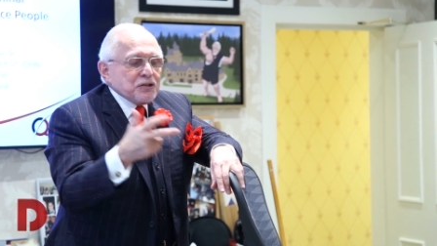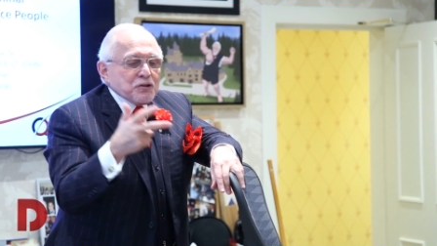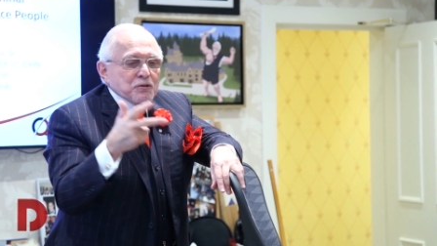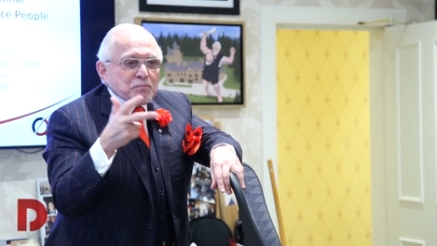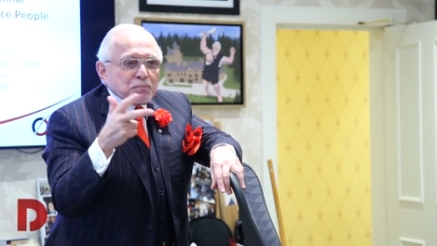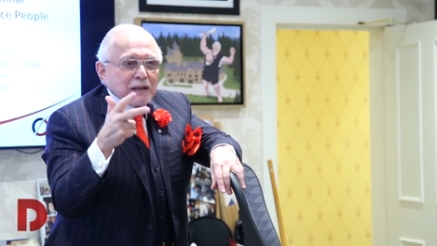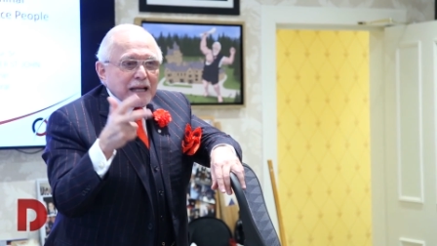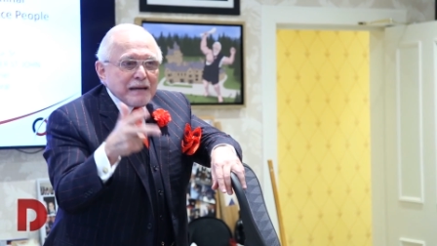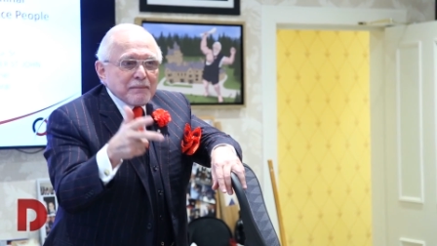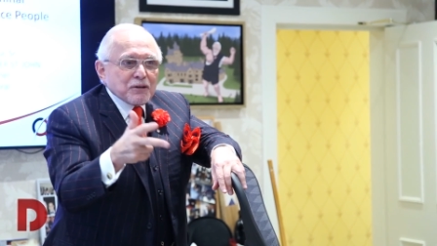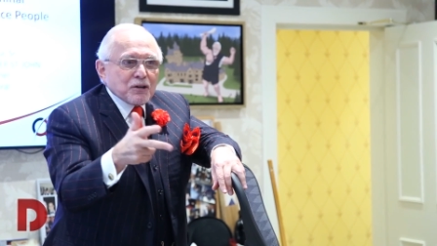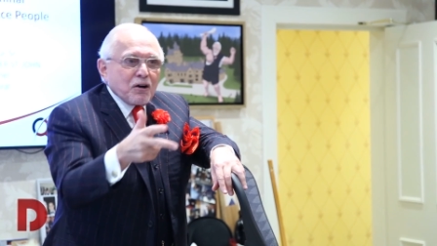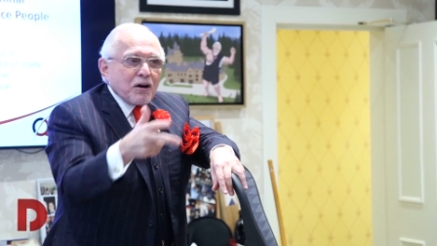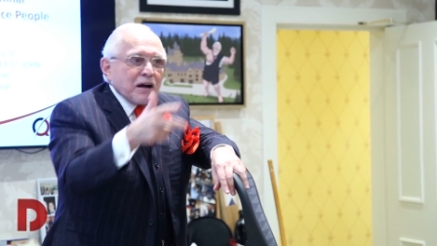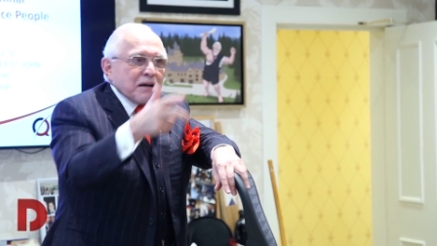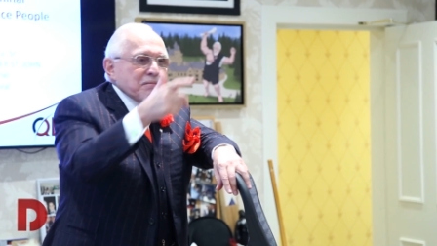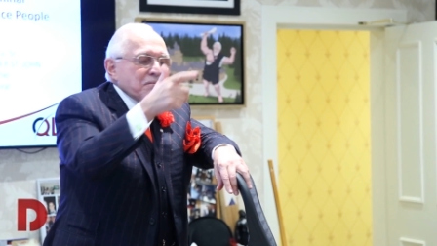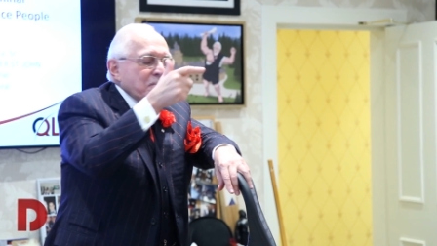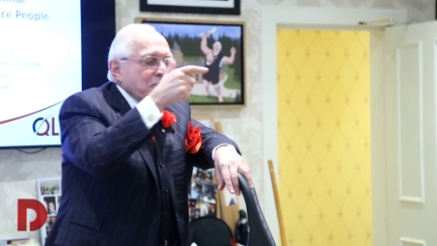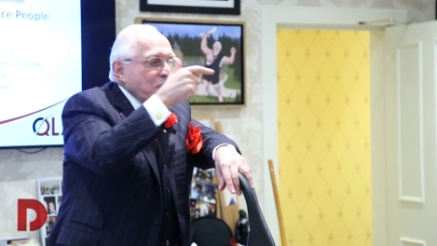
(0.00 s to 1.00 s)
you blame it
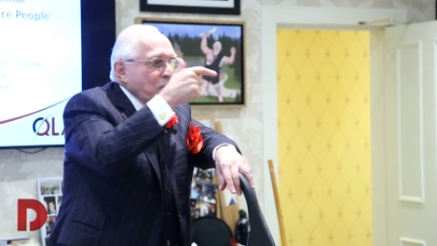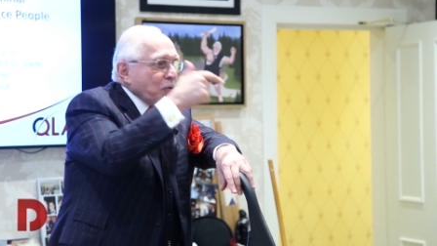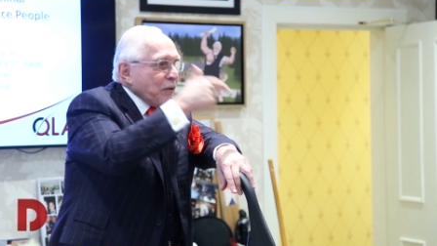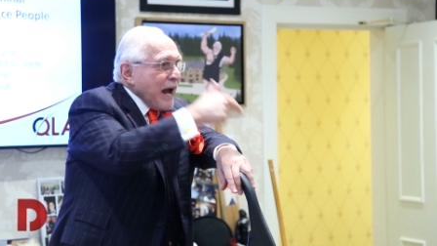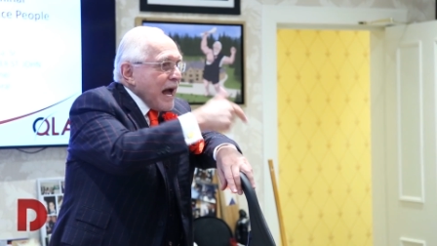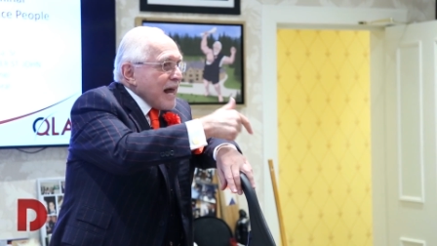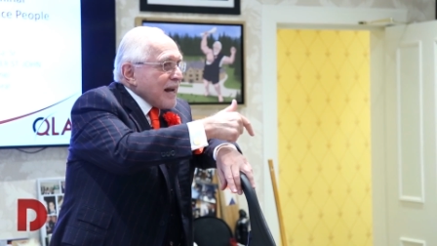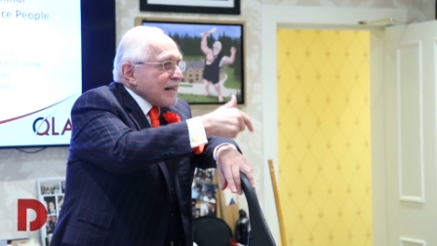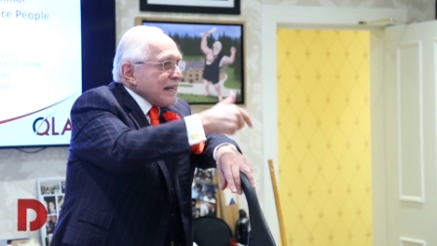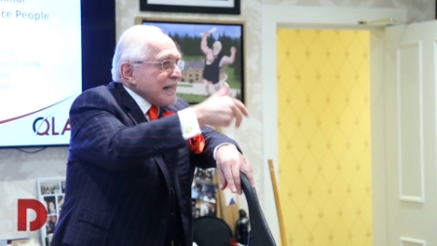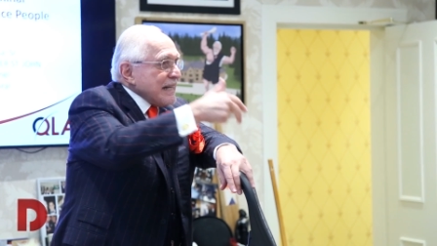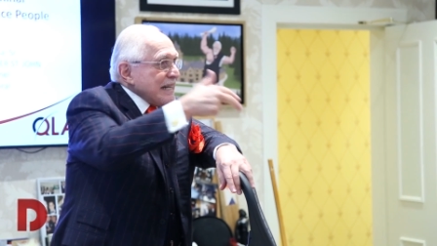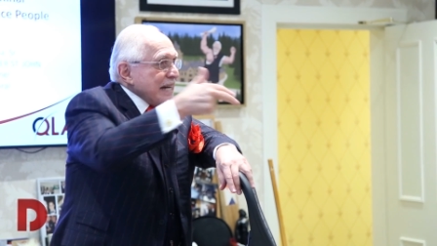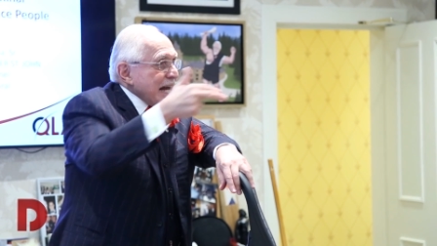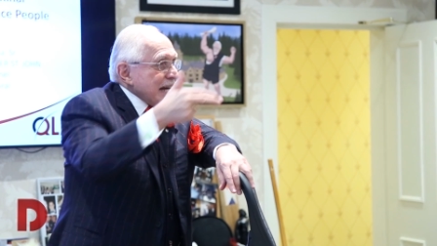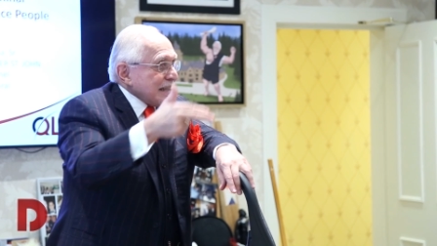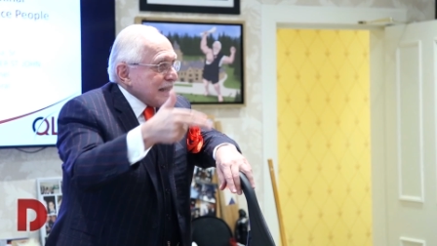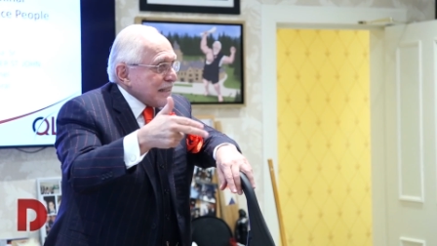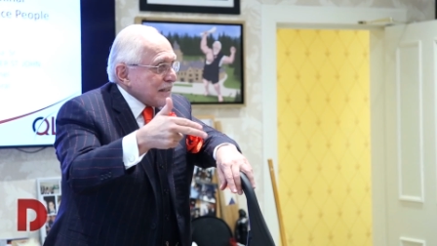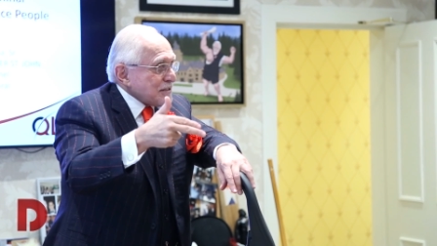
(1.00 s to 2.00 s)
on morality and
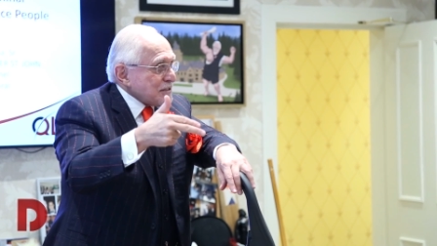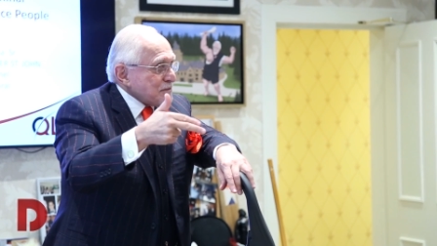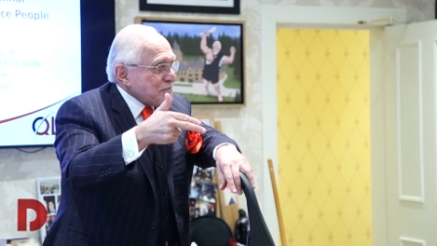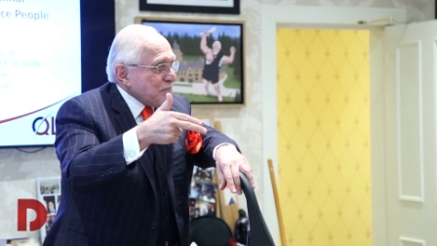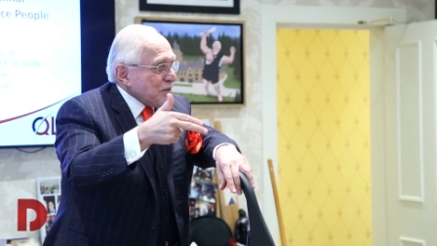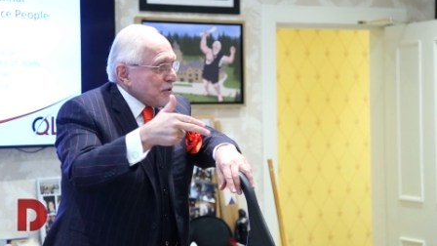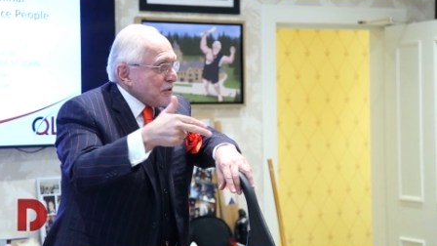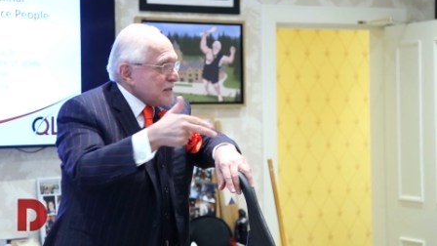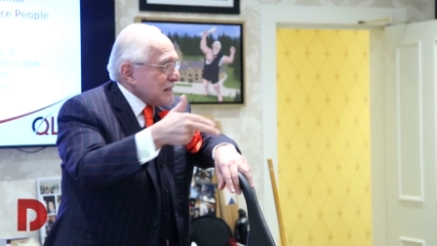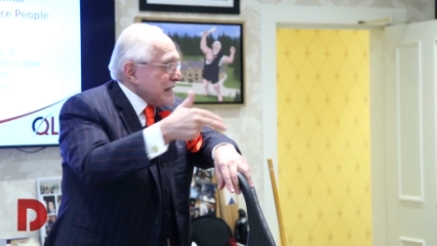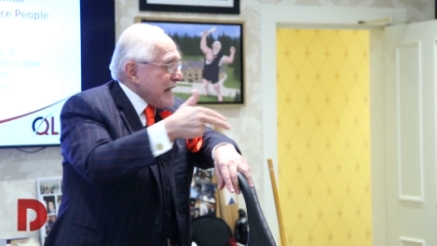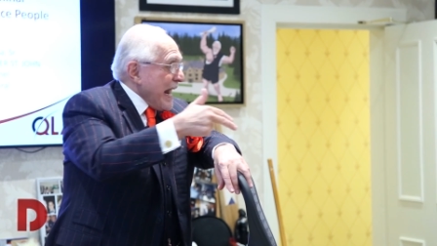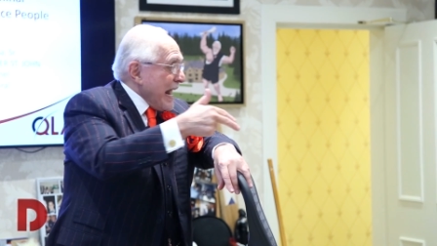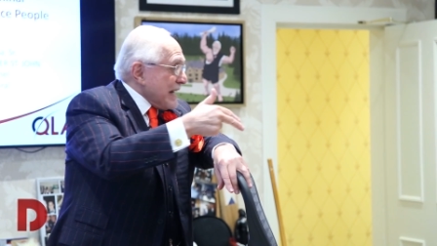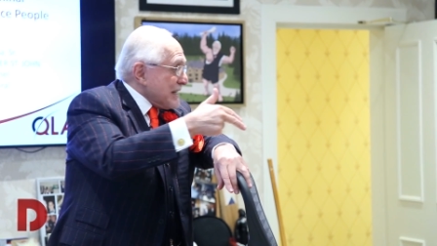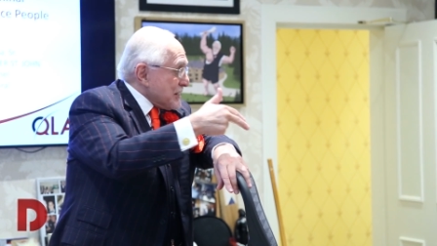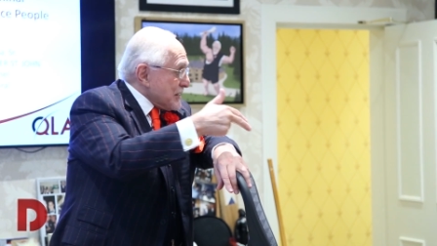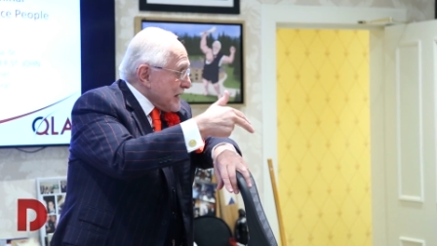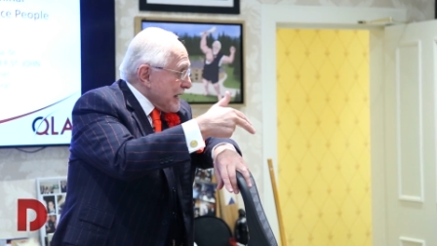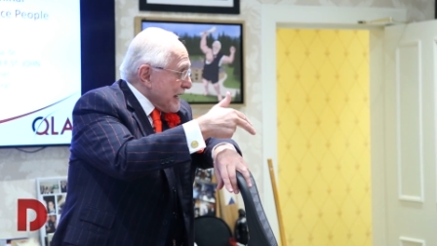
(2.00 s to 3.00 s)
ethics, because
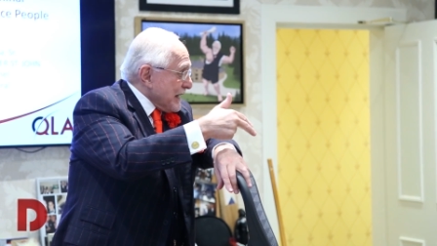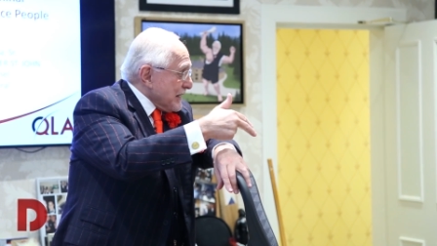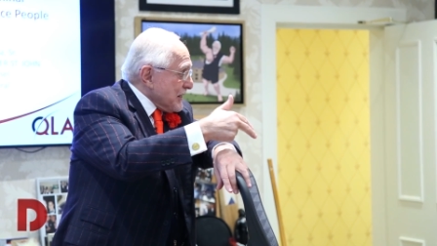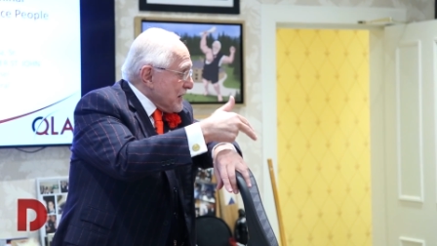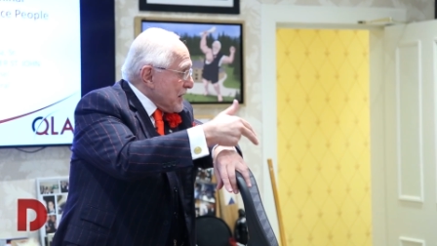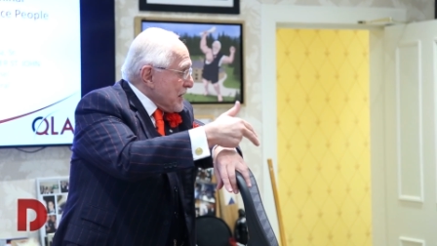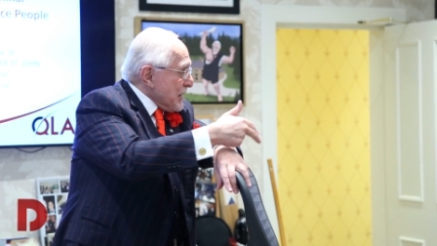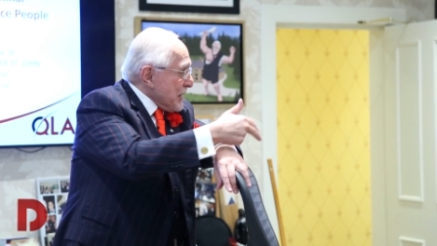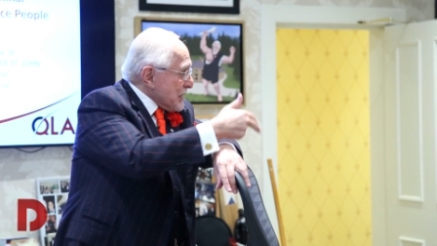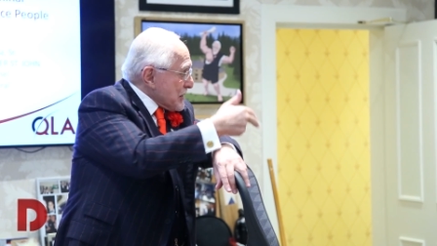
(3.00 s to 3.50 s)
Dan said,